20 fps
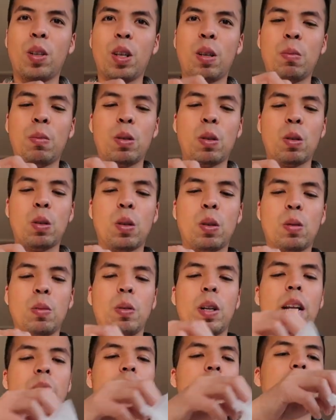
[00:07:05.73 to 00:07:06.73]
I'm so, so,
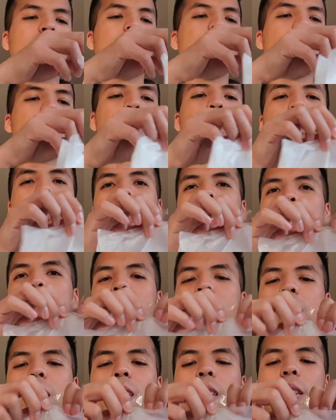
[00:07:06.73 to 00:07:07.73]
like, so
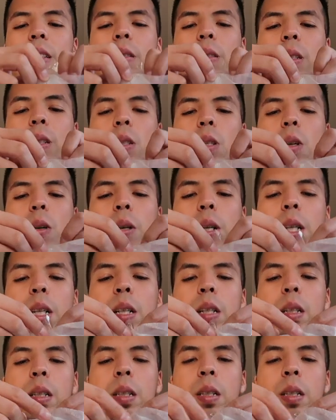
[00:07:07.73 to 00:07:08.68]
surprised. Sorry.